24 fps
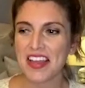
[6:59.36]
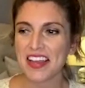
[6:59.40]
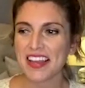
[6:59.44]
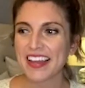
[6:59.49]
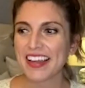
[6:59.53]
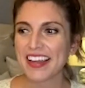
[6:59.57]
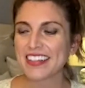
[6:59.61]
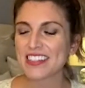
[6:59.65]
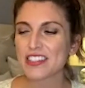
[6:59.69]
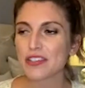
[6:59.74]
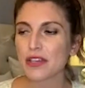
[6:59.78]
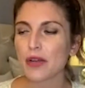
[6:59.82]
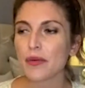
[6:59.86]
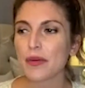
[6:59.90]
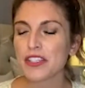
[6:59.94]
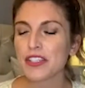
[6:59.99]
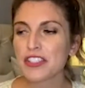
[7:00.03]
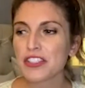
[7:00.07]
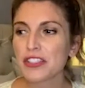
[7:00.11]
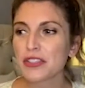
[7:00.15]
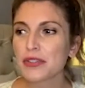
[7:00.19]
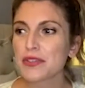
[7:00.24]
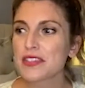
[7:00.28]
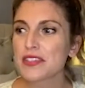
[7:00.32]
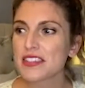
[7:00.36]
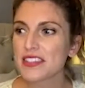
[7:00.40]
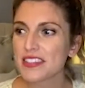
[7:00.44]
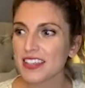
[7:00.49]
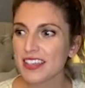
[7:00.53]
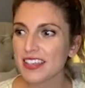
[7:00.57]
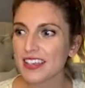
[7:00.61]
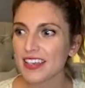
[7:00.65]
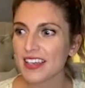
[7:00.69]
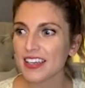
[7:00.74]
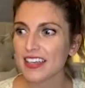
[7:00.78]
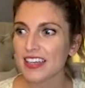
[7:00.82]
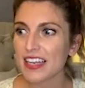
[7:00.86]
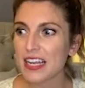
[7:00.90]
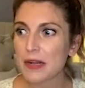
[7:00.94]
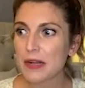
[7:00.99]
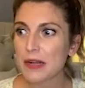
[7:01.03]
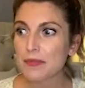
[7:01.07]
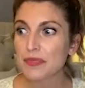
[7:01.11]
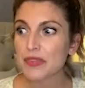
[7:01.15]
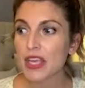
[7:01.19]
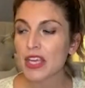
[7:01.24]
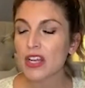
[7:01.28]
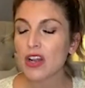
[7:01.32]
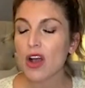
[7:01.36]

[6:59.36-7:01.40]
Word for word: and so I went to go see it. And